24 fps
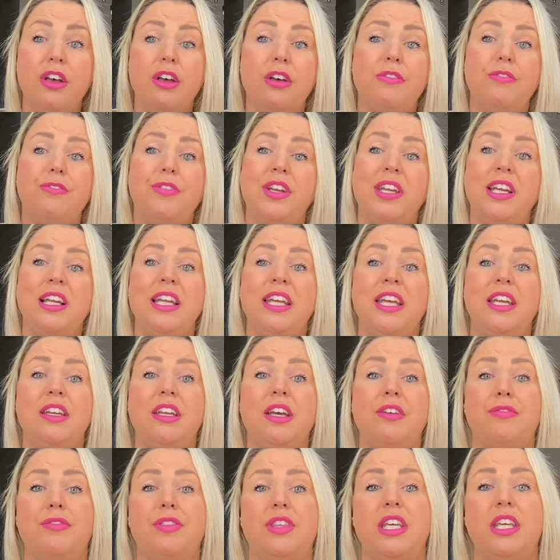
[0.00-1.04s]
Funnily
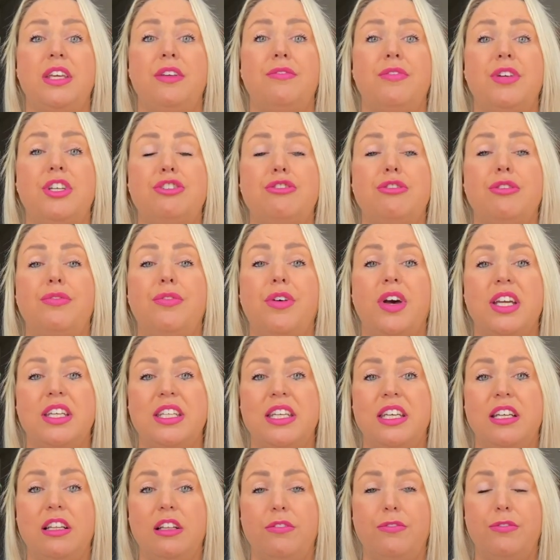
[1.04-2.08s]
enough, the vitrified
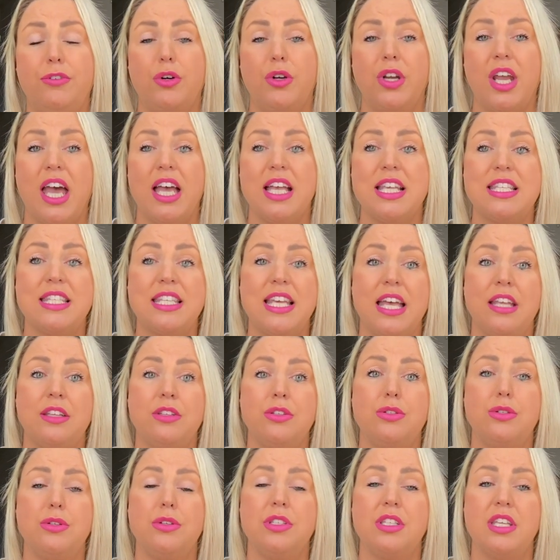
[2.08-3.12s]
hillfort at
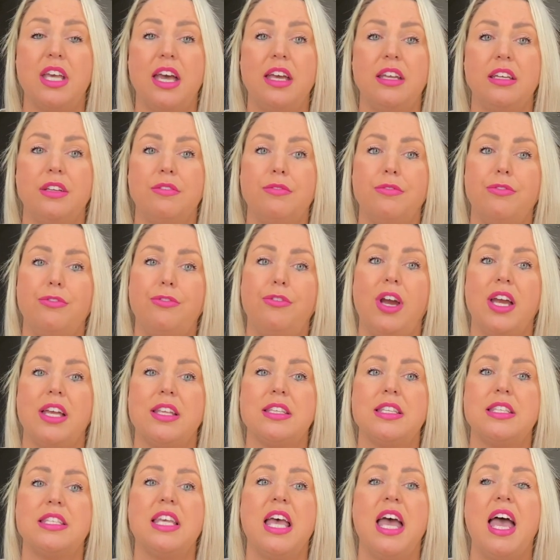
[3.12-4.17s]
Saint-Suzanne in
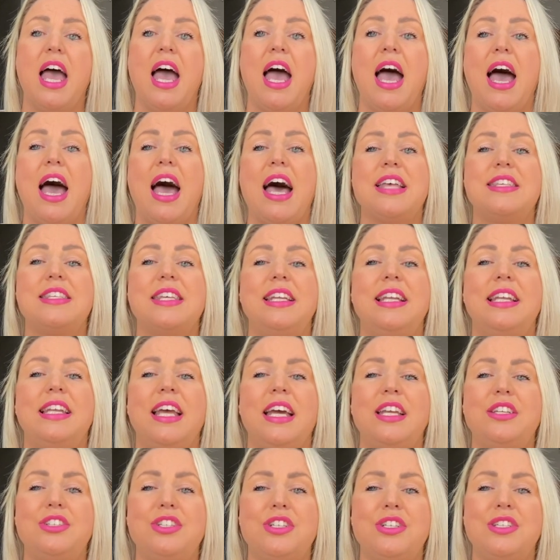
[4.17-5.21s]
France has a
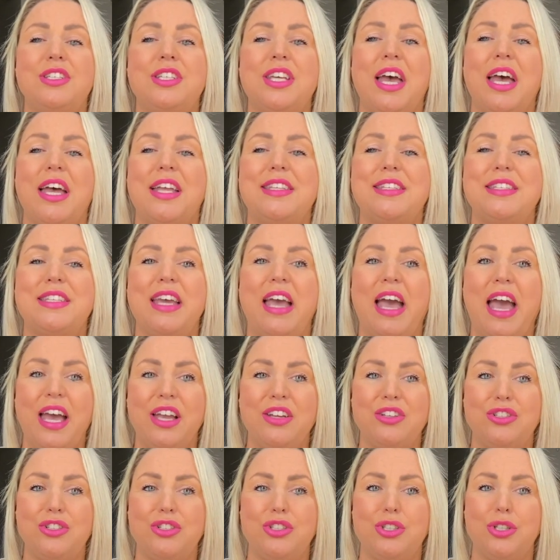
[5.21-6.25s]
legend
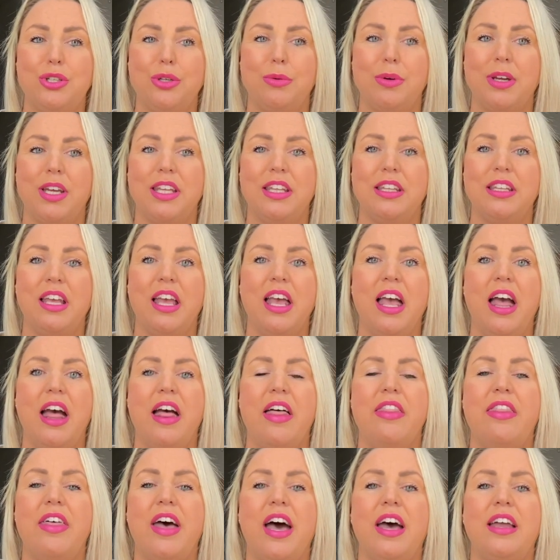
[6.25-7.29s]
attached to it
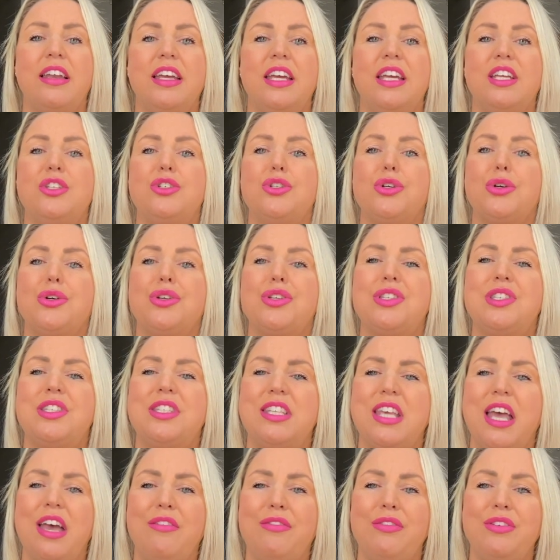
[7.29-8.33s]
that it took
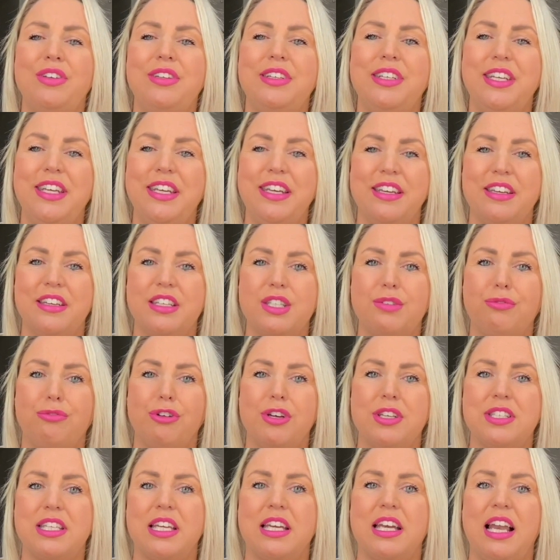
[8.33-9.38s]
7 years for
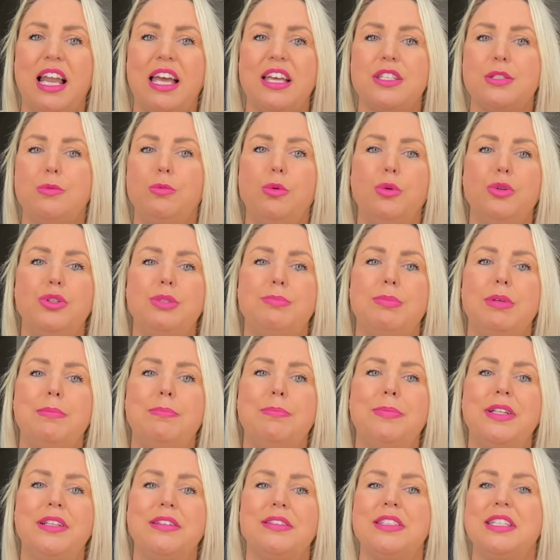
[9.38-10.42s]
its glass wall to be
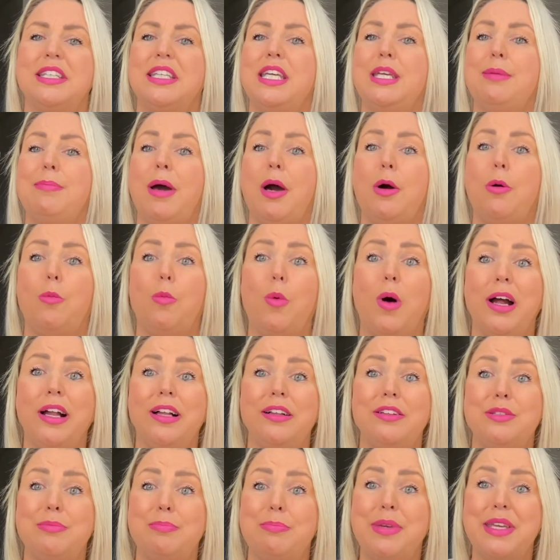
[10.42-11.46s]
built to keep out
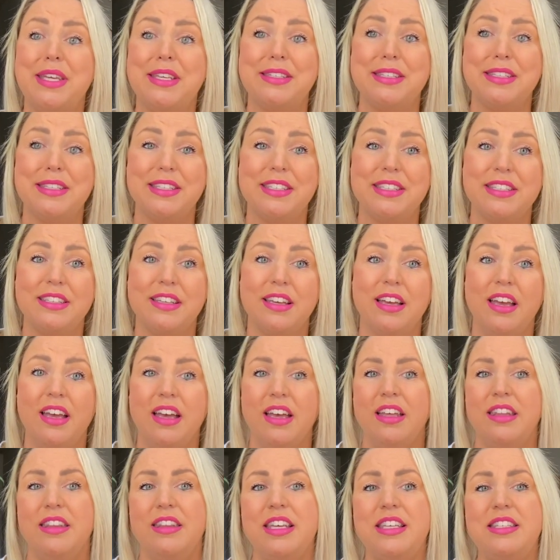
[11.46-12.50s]
wild beasts.
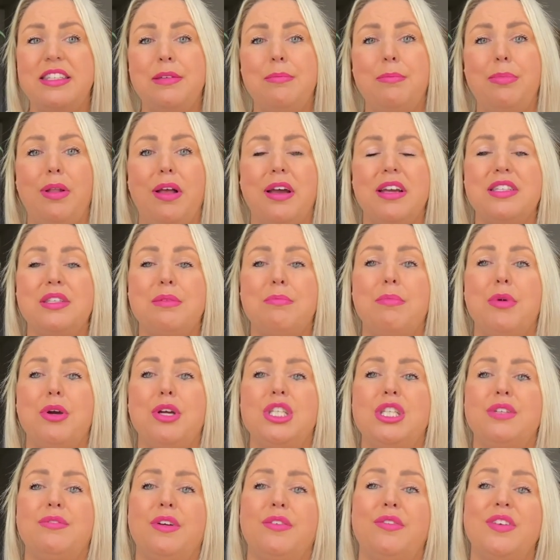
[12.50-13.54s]
This implies a
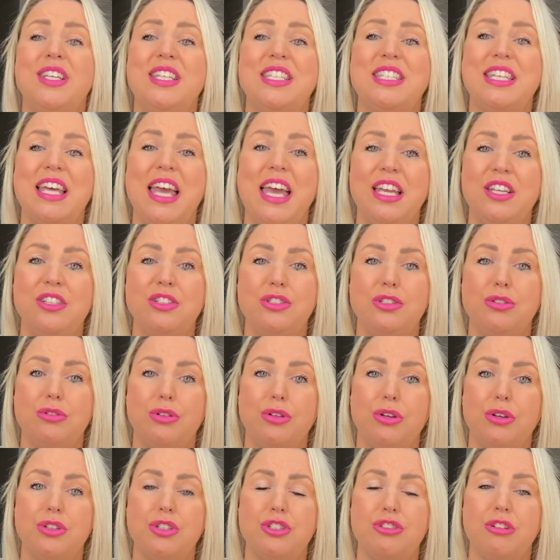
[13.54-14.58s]
motive of intentional
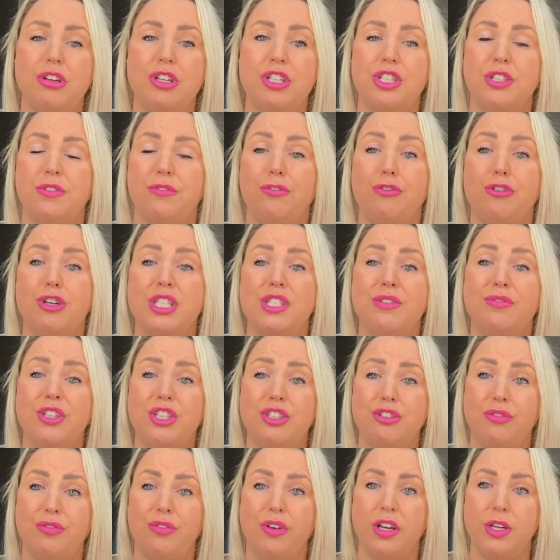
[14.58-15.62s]
construction for its
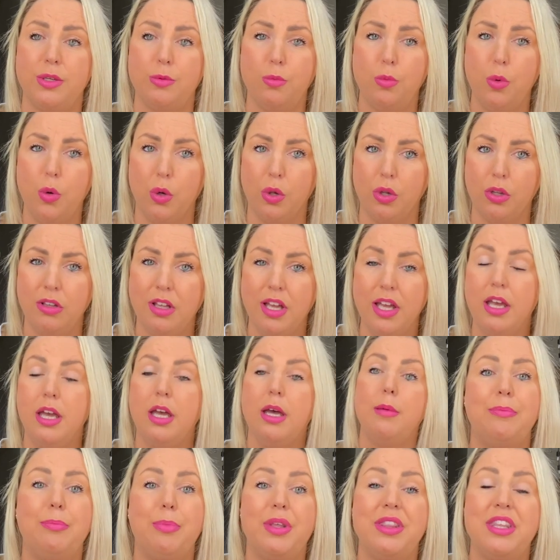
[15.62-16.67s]
vitrified wall,
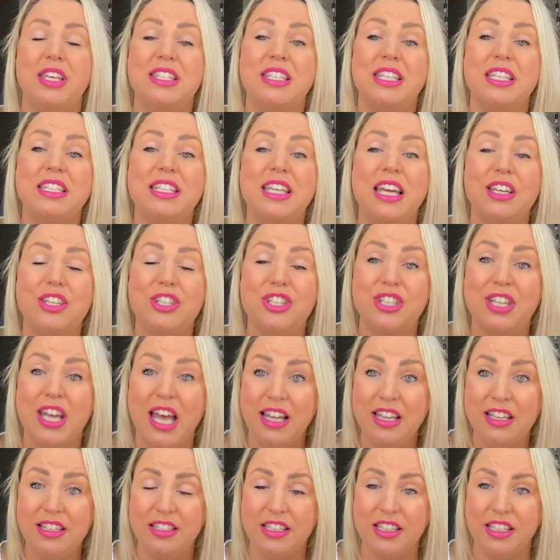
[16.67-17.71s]
but this
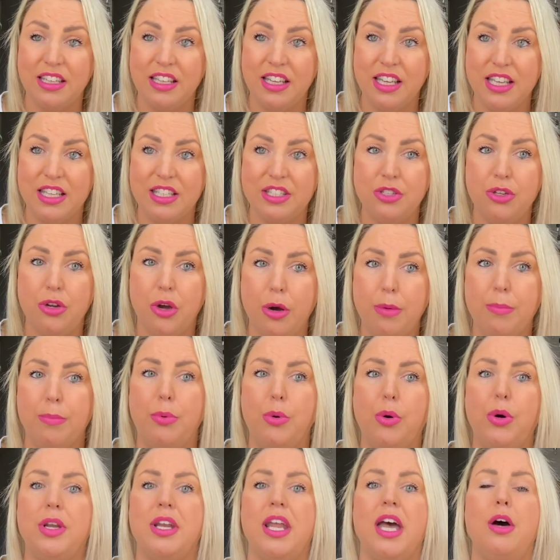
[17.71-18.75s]
intentionality is not
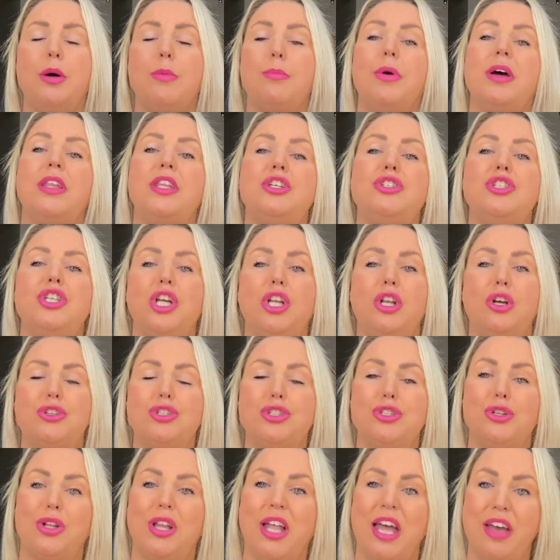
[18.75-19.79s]
borne out by the
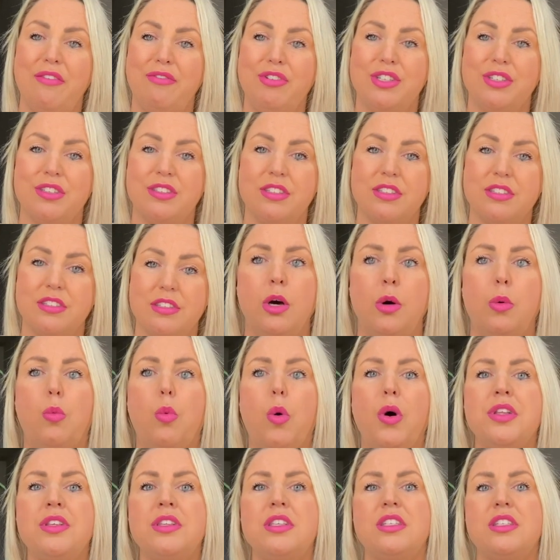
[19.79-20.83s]
geological evidence.
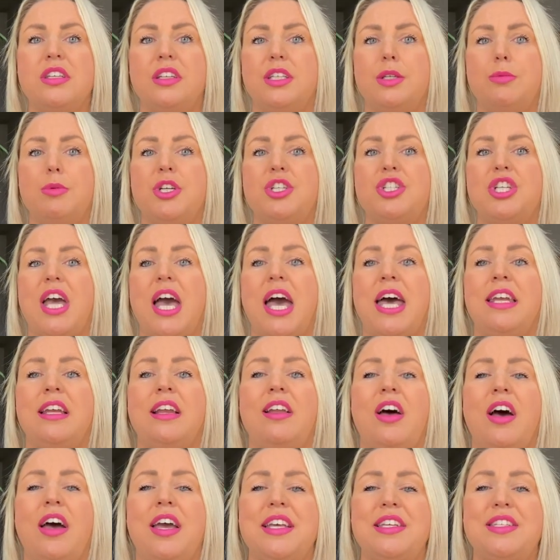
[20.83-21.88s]
One study which
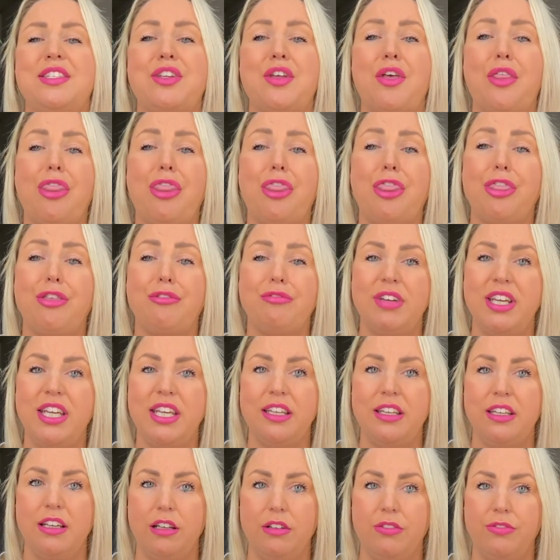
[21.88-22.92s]
analysed
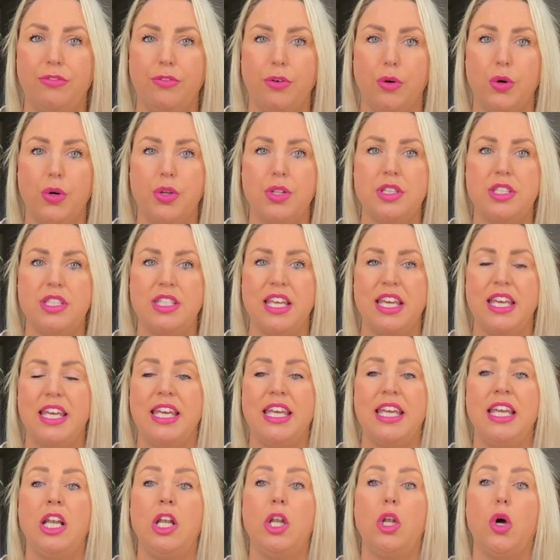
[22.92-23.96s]
3 hillforts
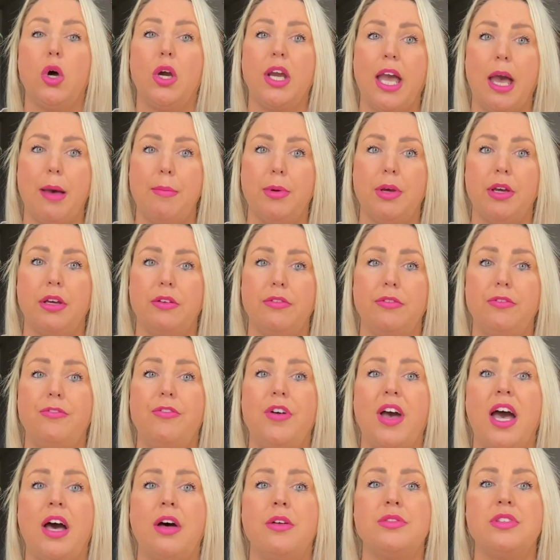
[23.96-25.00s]
in Lochaber
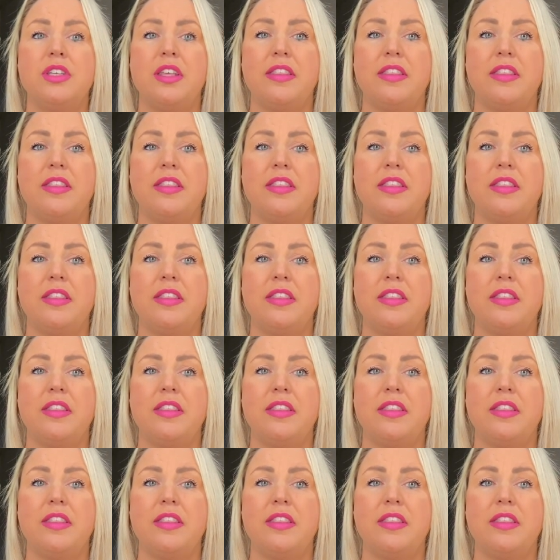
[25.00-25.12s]
found